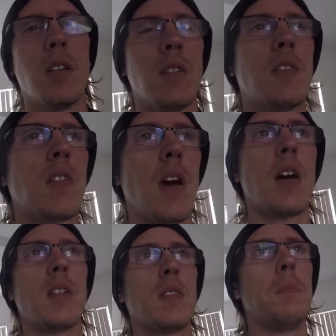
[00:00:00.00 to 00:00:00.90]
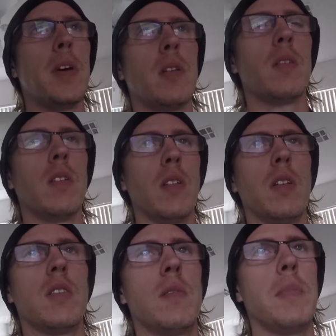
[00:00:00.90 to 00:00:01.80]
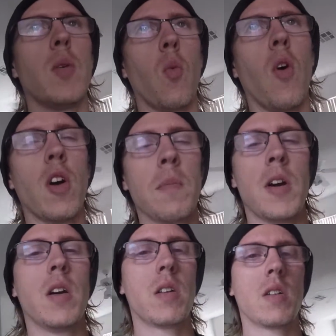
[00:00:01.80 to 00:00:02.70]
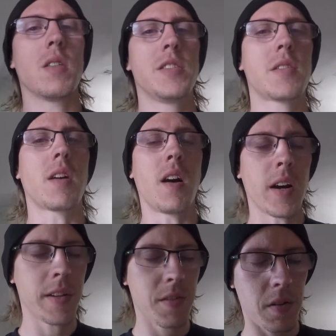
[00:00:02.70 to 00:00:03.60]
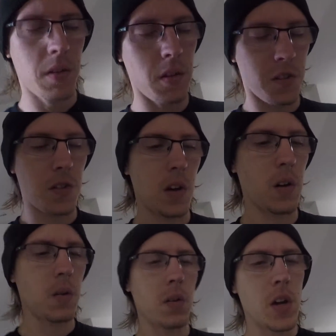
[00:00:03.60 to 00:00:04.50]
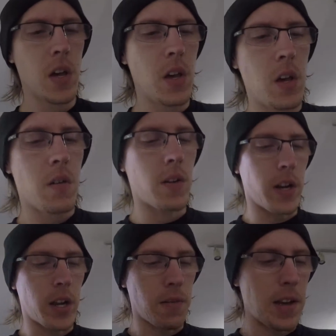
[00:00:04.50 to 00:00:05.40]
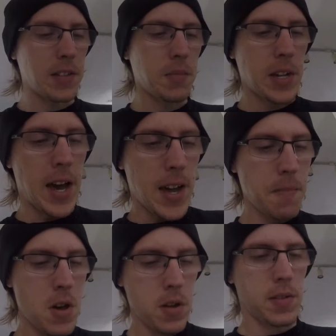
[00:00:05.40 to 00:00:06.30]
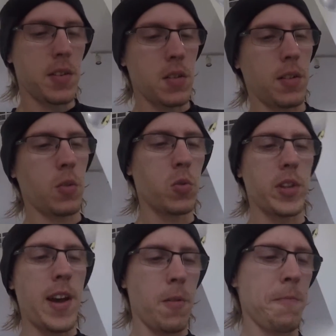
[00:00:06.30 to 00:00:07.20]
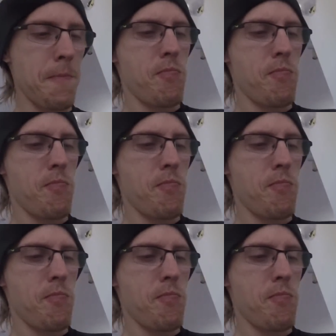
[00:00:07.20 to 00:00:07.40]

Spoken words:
it's a bit warm, at least the car is. So we're gonna give that some time to cool down.